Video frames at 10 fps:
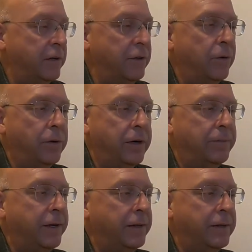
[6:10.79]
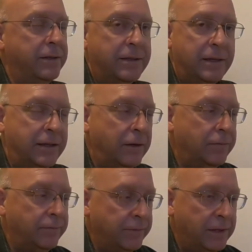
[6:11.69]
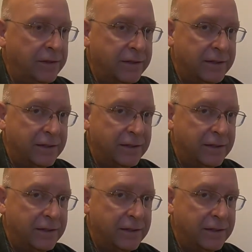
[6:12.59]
You hold it up like this and let this,